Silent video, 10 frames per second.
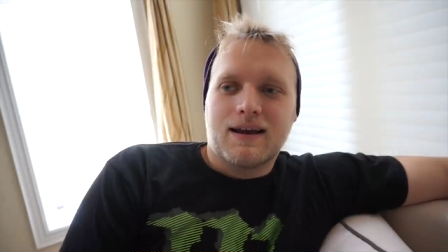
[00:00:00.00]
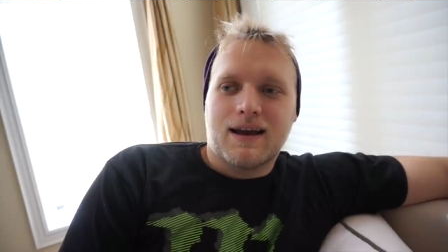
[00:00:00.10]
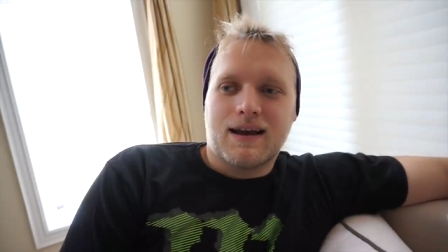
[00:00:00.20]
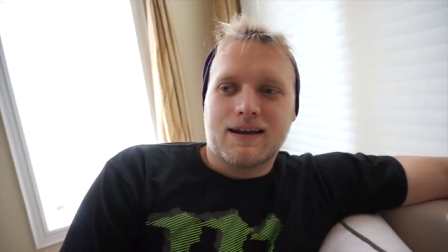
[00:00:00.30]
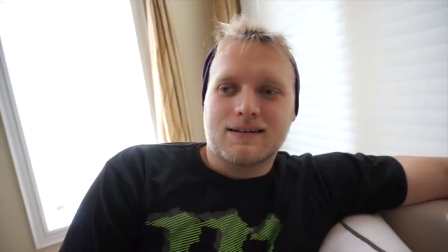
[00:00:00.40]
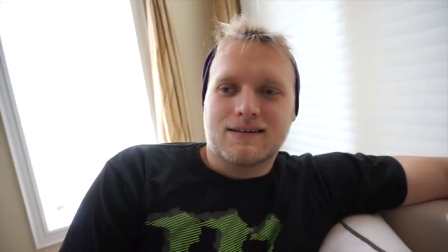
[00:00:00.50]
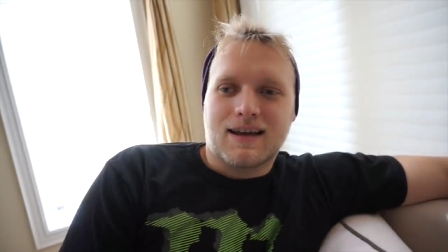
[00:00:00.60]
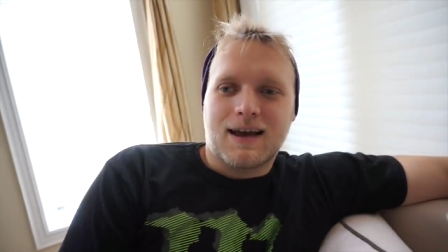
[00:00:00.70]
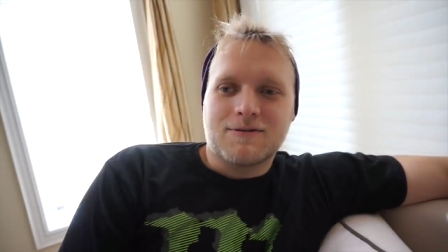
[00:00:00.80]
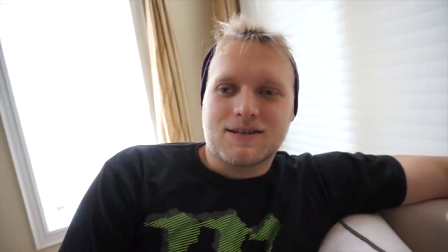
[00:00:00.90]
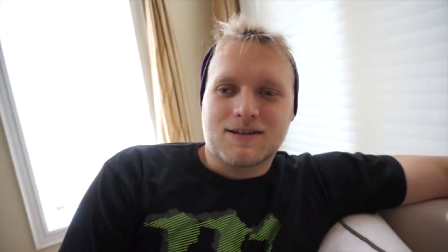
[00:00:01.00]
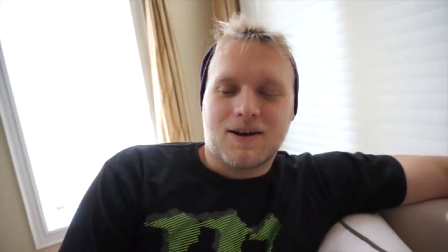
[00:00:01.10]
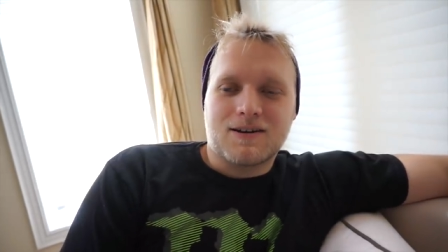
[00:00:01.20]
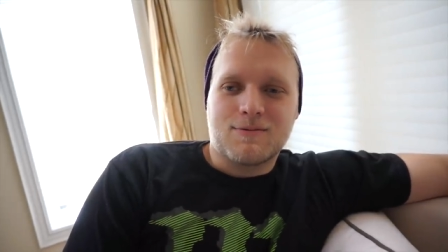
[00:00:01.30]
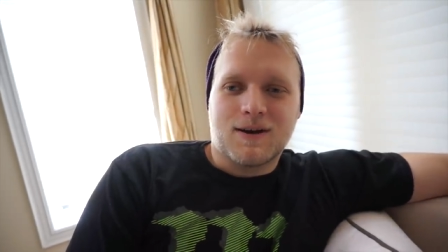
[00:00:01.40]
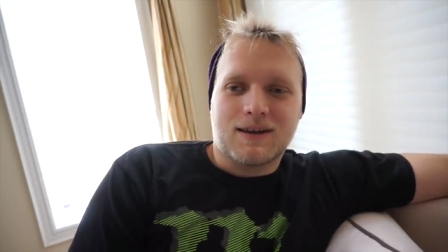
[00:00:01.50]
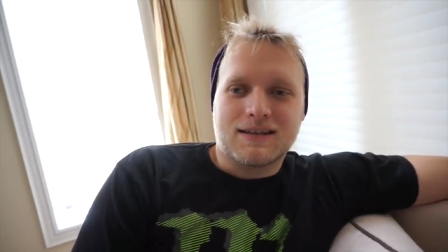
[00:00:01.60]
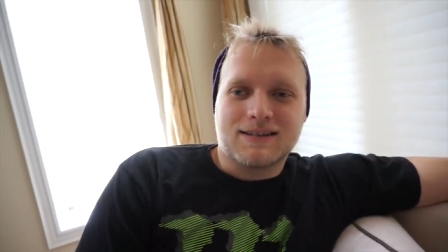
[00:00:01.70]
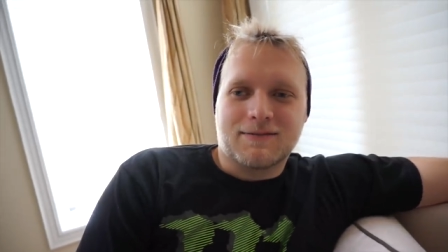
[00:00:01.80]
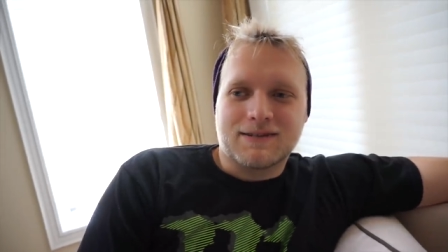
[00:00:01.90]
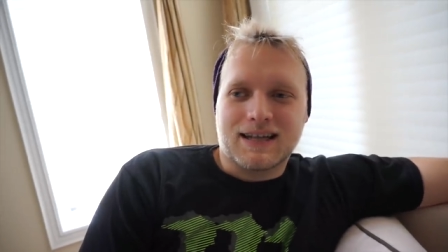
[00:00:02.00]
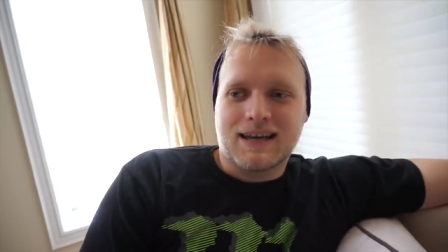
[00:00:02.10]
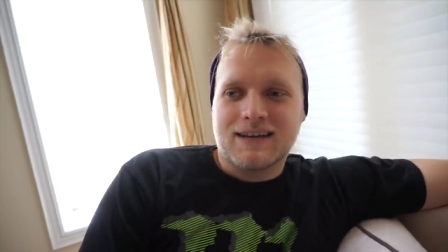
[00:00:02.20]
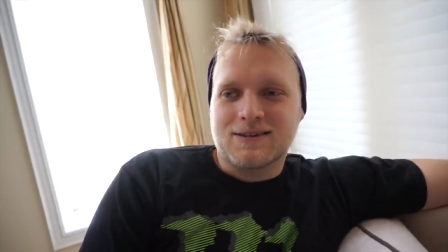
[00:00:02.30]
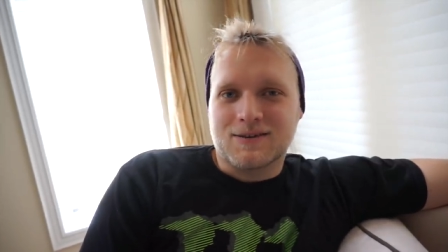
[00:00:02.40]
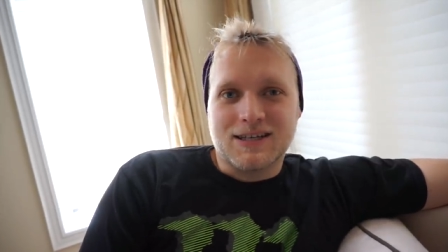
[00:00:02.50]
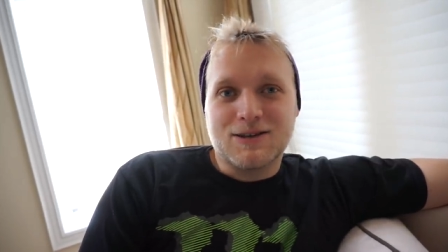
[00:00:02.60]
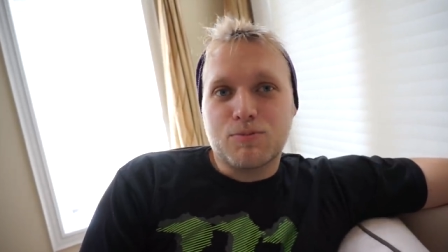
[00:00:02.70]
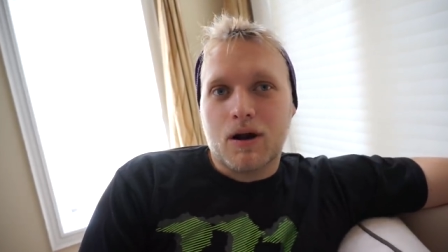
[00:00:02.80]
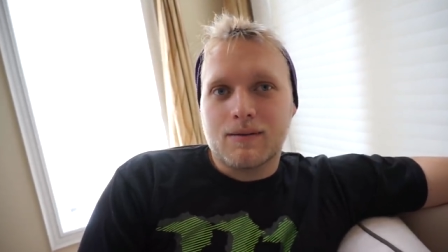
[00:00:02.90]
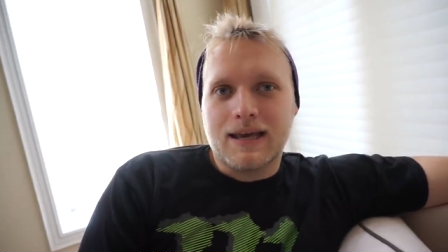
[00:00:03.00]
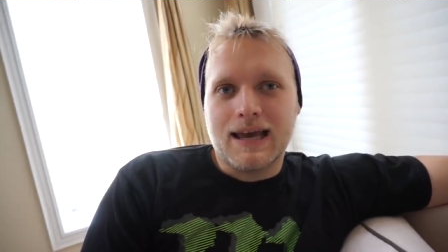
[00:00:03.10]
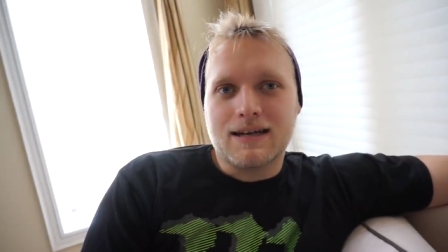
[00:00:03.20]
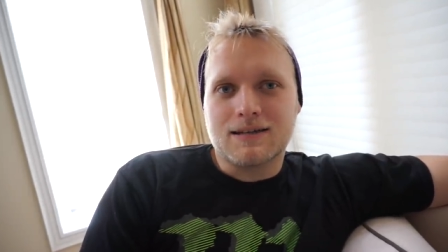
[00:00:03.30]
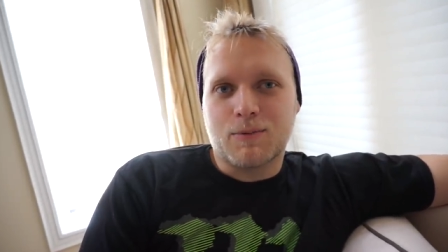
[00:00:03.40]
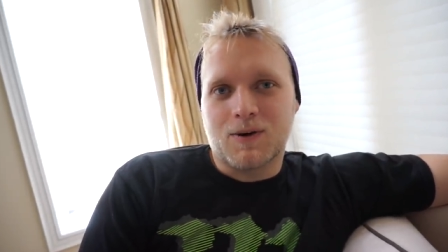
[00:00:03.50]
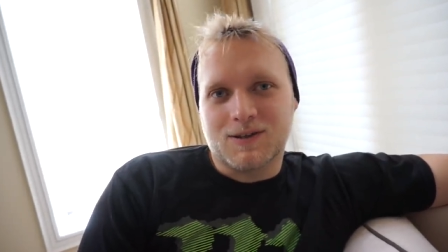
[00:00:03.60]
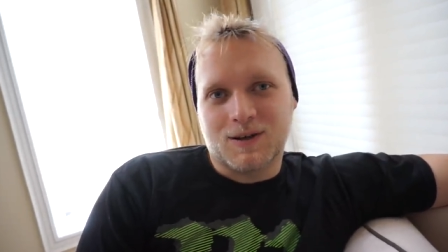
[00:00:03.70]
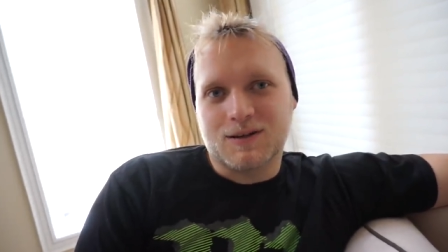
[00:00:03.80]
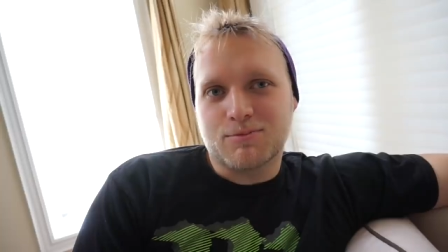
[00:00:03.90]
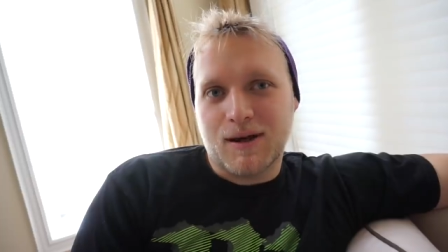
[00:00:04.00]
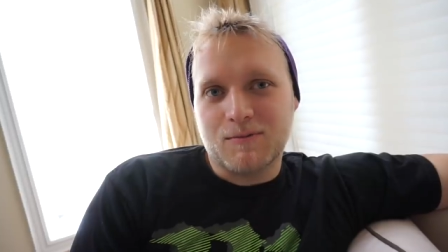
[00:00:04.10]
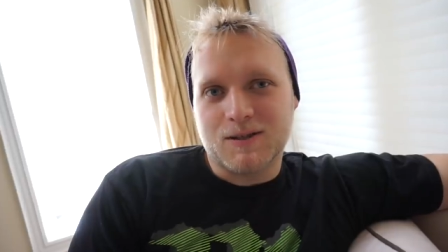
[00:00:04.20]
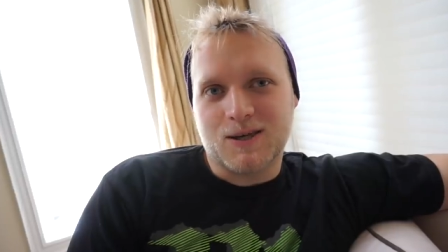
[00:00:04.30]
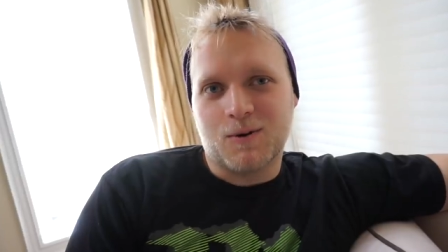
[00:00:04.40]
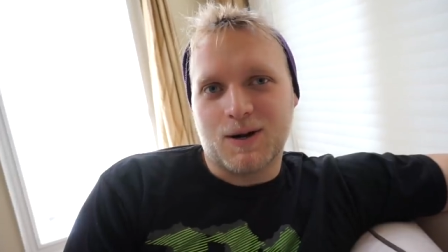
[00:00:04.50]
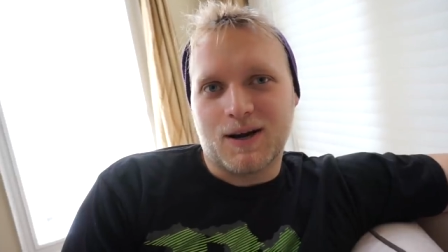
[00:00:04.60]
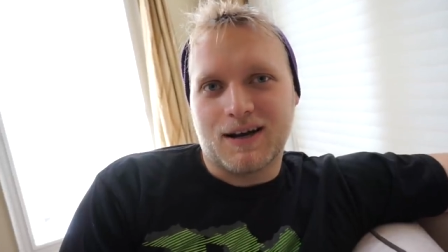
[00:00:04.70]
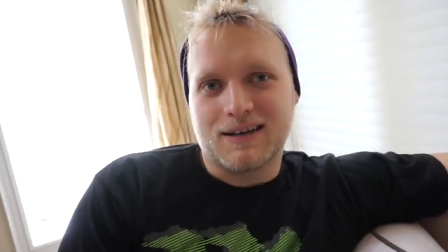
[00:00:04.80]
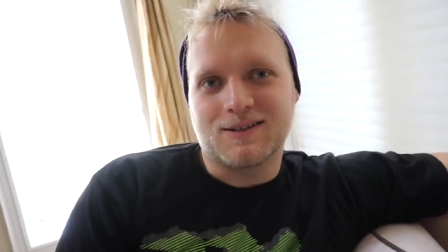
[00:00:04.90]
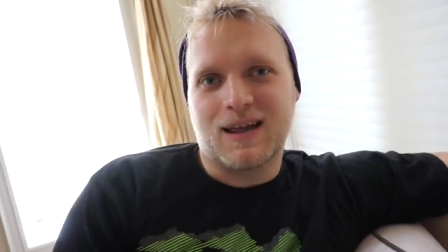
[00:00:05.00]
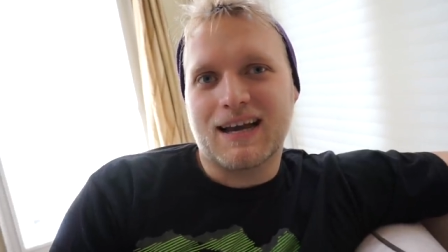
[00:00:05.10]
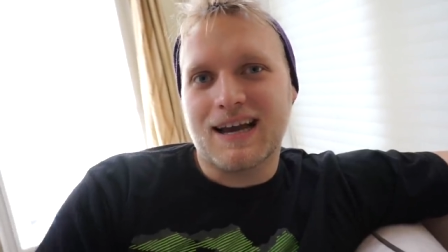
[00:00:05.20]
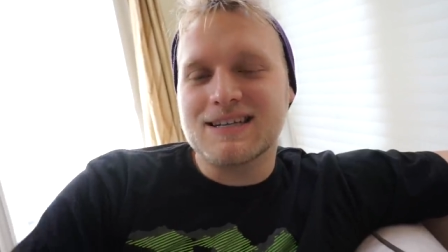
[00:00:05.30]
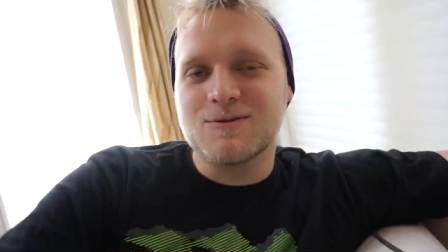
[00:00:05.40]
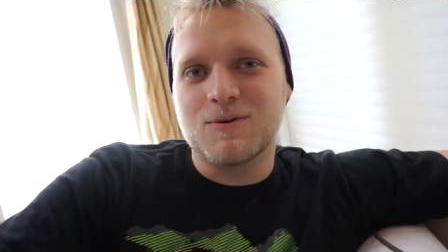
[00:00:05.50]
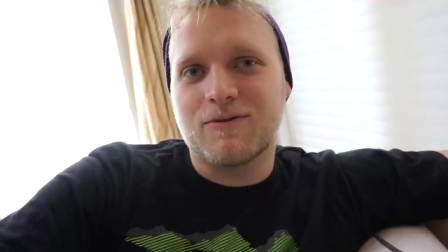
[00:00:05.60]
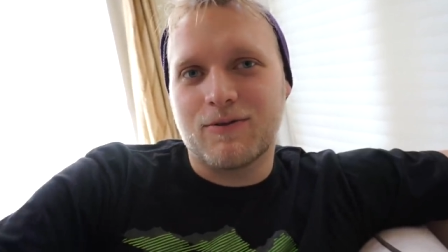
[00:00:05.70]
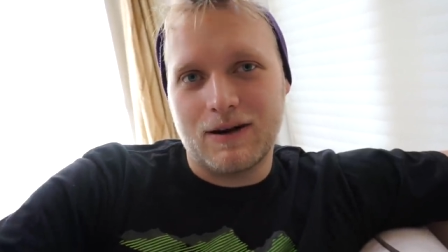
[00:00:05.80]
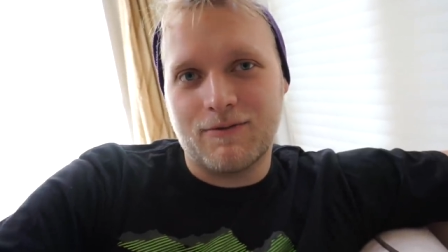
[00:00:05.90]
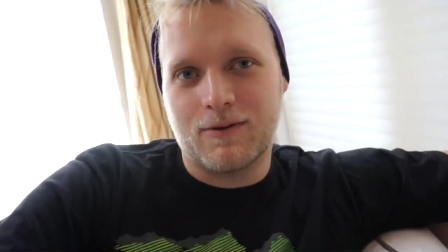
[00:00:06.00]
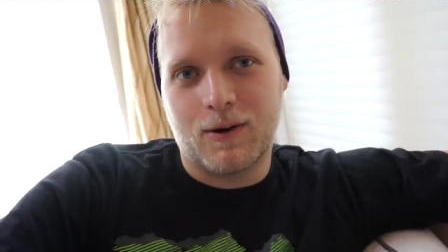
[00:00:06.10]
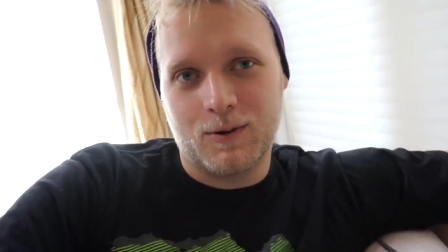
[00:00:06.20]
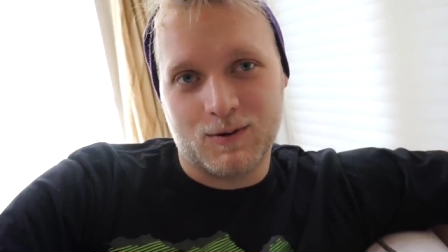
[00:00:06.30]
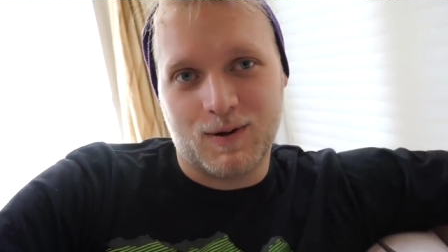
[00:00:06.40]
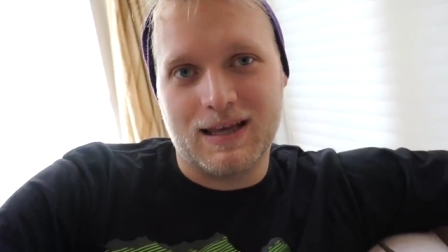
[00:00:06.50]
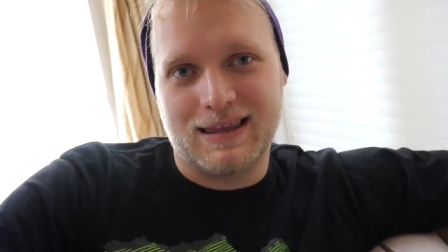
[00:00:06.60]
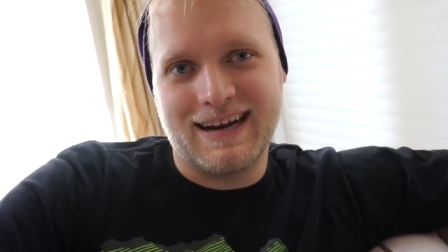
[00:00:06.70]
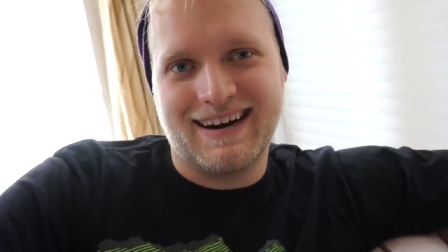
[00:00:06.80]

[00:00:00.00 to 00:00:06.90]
And the guy was just talking to me all that stuff. It's like, so since you probably hate sports, I'll explain what's going on. So that guy's doing free throws right there.